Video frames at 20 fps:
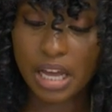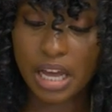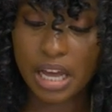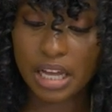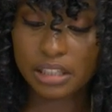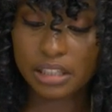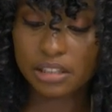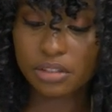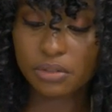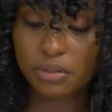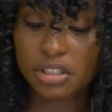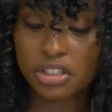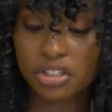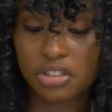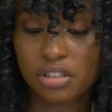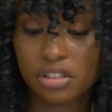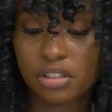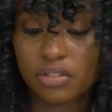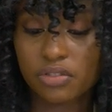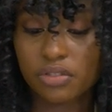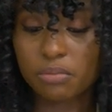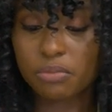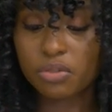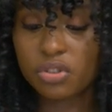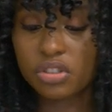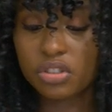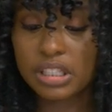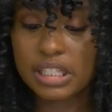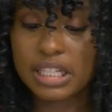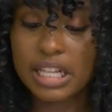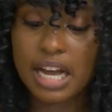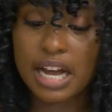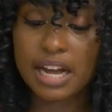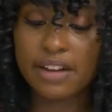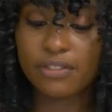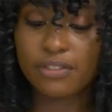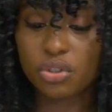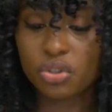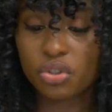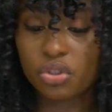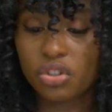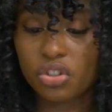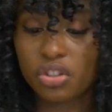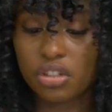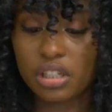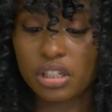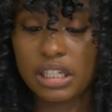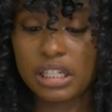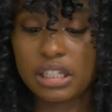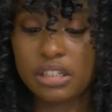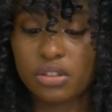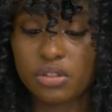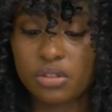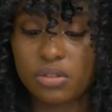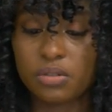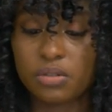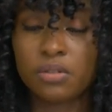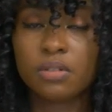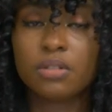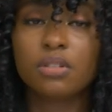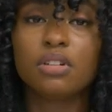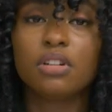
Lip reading: And this question is from Gustavo Orlando,